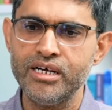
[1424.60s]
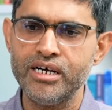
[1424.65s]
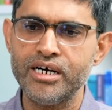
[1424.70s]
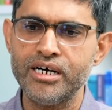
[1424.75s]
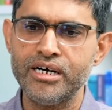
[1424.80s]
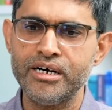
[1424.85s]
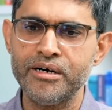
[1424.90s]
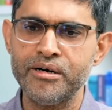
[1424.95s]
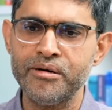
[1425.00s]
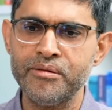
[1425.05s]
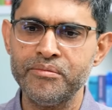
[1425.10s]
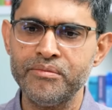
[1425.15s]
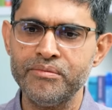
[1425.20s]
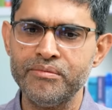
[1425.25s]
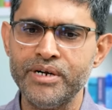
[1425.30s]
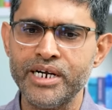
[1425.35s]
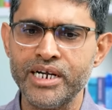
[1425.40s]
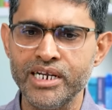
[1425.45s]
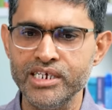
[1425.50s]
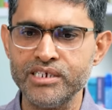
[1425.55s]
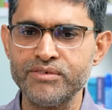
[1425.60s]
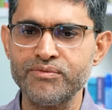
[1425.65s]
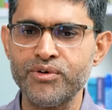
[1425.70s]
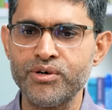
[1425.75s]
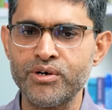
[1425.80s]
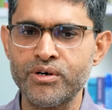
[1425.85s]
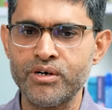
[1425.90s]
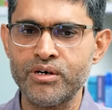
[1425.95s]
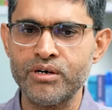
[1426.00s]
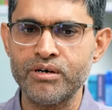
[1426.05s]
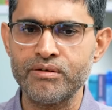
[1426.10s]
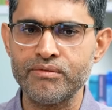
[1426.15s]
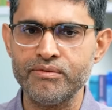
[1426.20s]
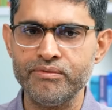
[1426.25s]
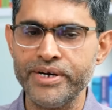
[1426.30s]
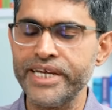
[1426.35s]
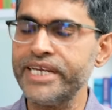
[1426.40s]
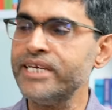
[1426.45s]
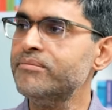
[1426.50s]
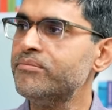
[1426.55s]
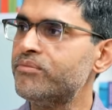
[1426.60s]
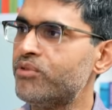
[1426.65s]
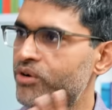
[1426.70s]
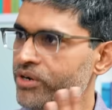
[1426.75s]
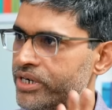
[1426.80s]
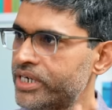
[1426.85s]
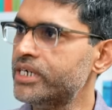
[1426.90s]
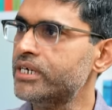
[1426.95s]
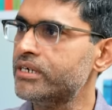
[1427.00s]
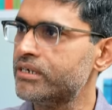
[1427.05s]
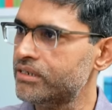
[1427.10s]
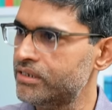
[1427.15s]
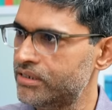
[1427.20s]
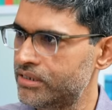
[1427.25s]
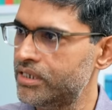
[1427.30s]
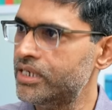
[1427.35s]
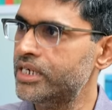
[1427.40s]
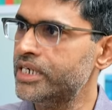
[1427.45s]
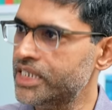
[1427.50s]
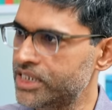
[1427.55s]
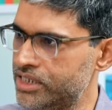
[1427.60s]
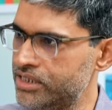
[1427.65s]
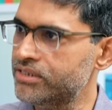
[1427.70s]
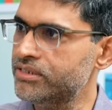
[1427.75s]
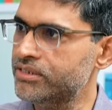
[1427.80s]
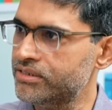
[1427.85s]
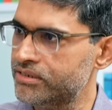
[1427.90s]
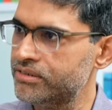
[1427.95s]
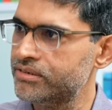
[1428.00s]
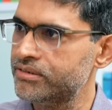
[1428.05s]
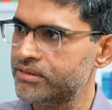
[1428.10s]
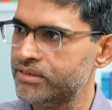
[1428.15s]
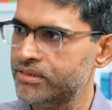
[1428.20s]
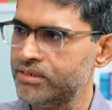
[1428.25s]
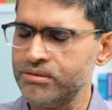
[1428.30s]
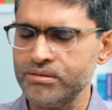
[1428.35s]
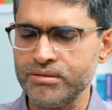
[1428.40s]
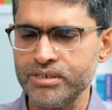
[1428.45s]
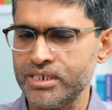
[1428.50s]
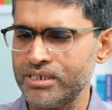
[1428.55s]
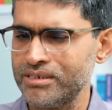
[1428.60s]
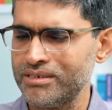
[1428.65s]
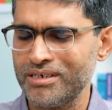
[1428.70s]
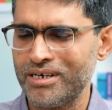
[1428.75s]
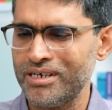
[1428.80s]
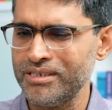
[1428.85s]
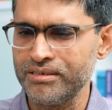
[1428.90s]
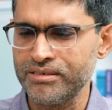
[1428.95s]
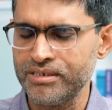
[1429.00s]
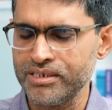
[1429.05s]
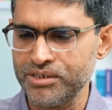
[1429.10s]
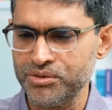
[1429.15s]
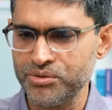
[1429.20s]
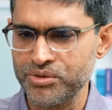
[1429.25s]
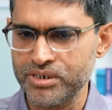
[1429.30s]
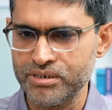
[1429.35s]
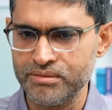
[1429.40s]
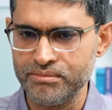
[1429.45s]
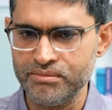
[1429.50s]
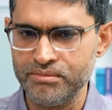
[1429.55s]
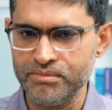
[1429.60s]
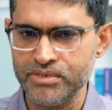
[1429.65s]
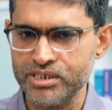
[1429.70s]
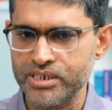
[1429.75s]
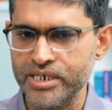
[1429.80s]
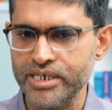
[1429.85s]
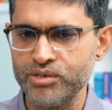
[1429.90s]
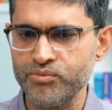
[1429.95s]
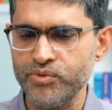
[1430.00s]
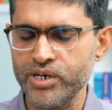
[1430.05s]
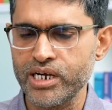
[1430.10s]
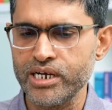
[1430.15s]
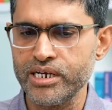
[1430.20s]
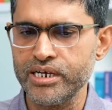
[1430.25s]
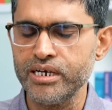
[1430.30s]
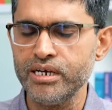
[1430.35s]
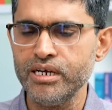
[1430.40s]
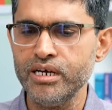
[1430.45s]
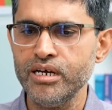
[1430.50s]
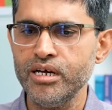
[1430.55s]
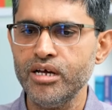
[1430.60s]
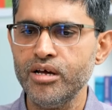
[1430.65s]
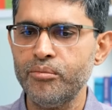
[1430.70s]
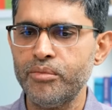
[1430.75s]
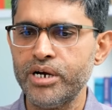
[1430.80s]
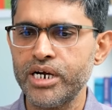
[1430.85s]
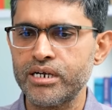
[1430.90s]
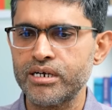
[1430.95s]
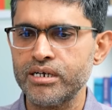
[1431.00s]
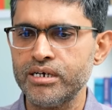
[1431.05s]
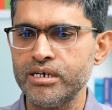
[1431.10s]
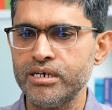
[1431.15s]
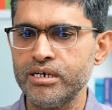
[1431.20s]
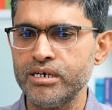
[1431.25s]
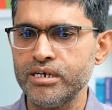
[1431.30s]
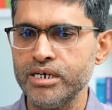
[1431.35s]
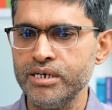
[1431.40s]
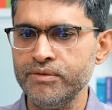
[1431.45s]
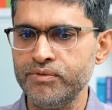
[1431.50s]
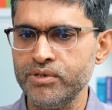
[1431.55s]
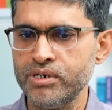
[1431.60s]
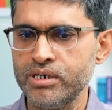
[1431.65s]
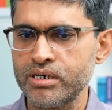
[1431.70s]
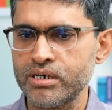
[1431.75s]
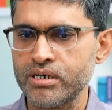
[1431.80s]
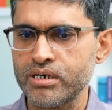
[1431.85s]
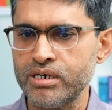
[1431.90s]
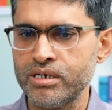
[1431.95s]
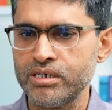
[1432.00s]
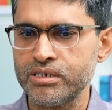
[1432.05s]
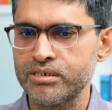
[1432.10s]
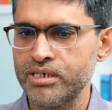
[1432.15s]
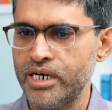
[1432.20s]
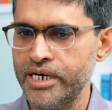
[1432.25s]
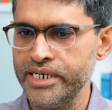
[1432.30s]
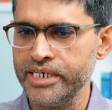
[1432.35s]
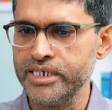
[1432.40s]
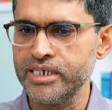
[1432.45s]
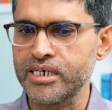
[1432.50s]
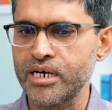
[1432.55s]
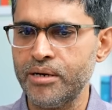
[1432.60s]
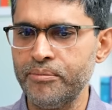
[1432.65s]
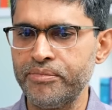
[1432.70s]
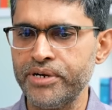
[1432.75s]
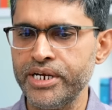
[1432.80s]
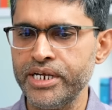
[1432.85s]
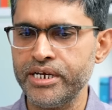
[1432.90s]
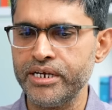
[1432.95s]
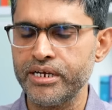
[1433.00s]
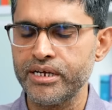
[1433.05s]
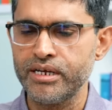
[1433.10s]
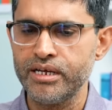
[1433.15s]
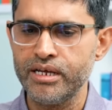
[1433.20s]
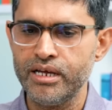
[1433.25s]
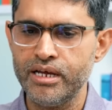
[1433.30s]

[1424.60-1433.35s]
Um, at least for very important uh, yeah. decisions, right. you know, there's other things you can decide quickly. But uh, if you're uh, starting a company,